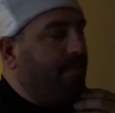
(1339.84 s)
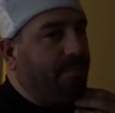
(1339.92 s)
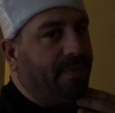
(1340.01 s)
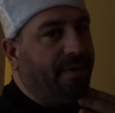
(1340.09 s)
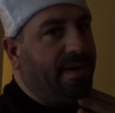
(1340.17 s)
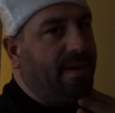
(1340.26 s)

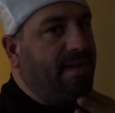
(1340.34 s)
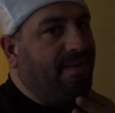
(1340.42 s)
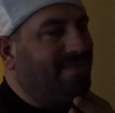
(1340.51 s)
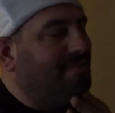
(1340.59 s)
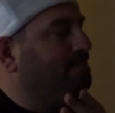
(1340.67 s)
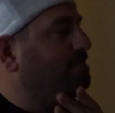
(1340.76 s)
room or
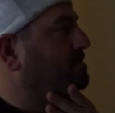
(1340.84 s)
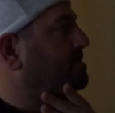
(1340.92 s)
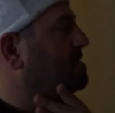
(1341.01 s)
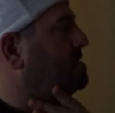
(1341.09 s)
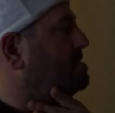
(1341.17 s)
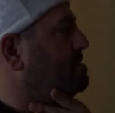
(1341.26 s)
not.
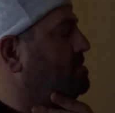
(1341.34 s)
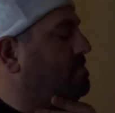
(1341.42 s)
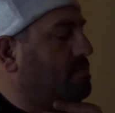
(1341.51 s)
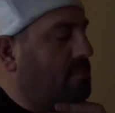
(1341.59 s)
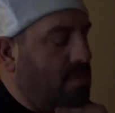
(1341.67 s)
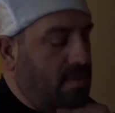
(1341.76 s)
I
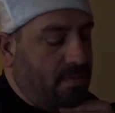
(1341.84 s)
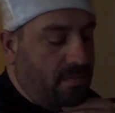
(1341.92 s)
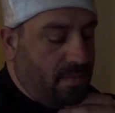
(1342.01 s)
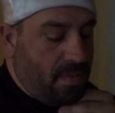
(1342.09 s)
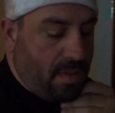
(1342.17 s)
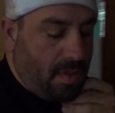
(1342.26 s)
don't
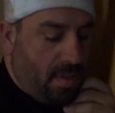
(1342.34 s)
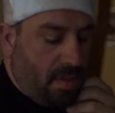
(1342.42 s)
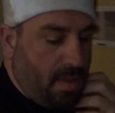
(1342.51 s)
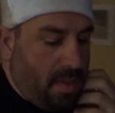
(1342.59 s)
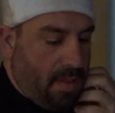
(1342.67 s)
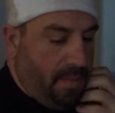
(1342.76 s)
know,
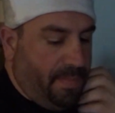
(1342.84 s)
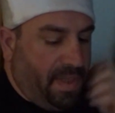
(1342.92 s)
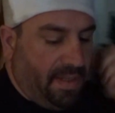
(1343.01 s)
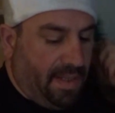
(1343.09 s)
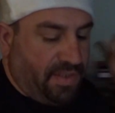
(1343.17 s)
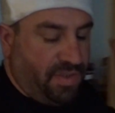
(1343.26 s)

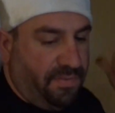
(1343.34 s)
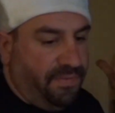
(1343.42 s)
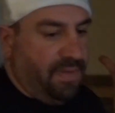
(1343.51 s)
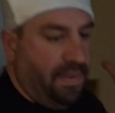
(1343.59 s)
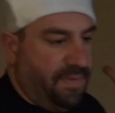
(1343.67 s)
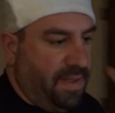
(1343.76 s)
but I should
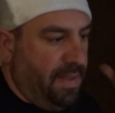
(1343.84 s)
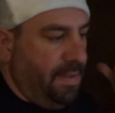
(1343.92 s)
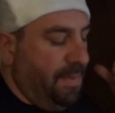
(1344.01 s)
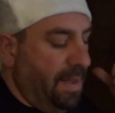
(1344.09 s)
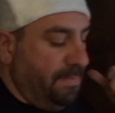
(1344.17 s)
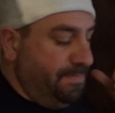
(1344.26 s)
fluff it
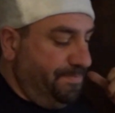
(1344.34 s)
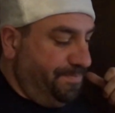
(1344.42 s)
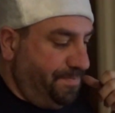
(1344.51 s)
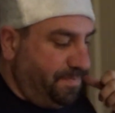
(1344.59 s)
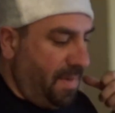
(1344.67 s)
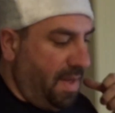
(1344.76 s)
anyway.
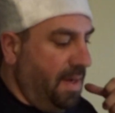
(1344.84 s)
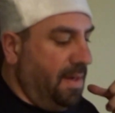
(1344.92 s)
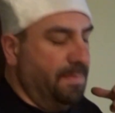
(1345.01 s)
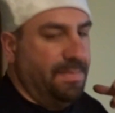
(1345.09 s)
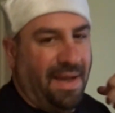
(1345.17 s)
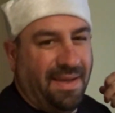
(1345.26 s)

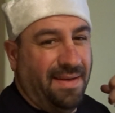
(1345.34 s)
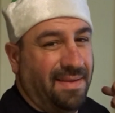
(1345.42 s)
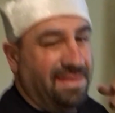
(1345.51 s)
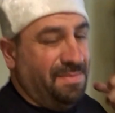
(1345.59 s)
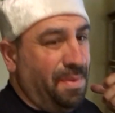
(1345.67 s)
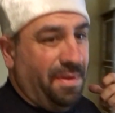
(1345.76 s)
I can at
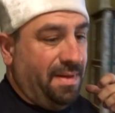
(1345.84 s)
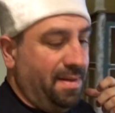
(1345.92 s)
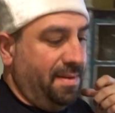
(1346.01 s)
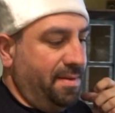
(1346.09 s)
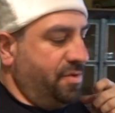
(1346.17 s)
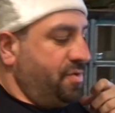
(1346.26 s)
least put it
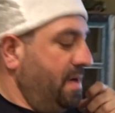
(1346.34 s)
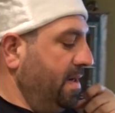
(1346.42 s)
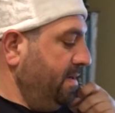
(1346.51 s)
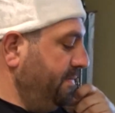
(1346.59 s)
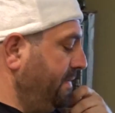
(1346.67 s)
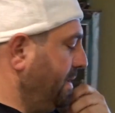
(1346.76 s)
in the
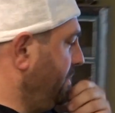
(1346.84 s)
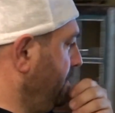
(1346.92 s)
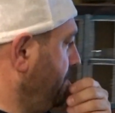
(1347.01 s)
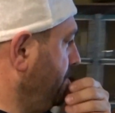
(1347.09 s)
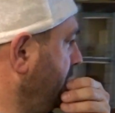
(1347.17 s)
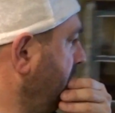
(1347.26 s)
truck if I
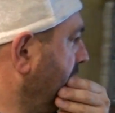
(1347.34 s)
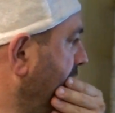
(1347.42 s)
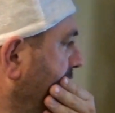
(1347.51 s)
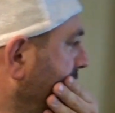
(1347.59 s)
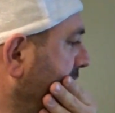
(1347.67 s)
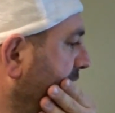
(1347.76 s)
don't
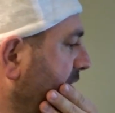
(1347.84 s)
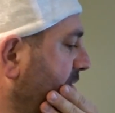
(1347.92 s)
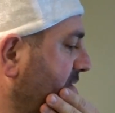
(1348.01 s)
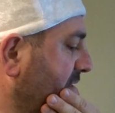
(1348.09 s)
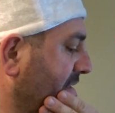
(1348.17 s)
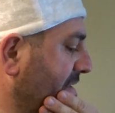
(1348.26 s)

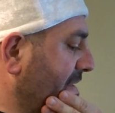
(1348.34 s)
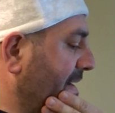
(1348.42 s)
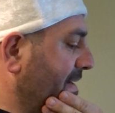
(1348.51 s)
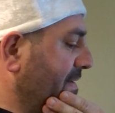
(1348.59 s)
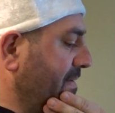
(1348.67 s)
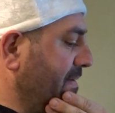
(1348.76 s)
use it in
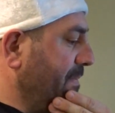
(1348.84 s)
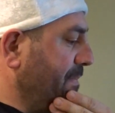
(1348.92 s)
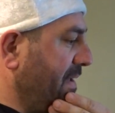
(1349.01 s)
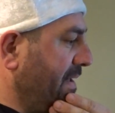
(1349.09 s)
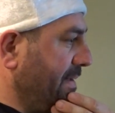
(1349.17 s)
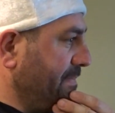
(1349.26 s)
there.
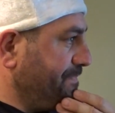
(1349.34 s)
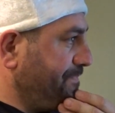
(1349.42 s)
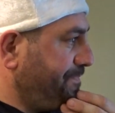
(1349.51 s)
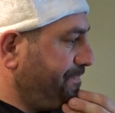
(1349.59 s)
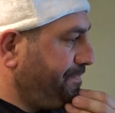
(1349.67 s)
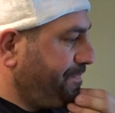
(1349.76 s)
But
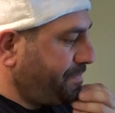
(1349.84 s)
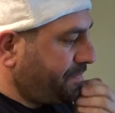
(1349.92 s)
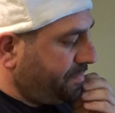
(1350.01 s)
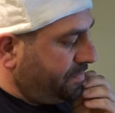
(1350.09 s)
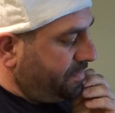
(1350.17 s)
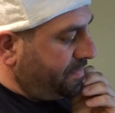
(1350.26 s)

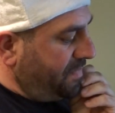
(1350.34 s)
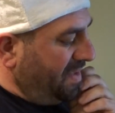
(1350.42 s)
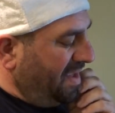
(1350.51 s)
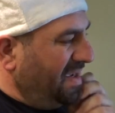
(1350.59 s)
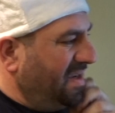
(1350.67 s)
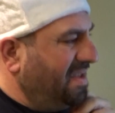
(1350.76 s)

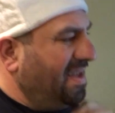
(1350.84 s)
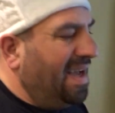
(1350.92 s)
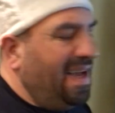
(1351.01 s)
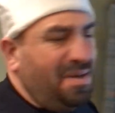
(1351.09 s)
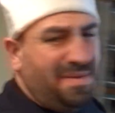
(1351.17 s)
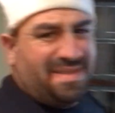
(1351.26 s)
how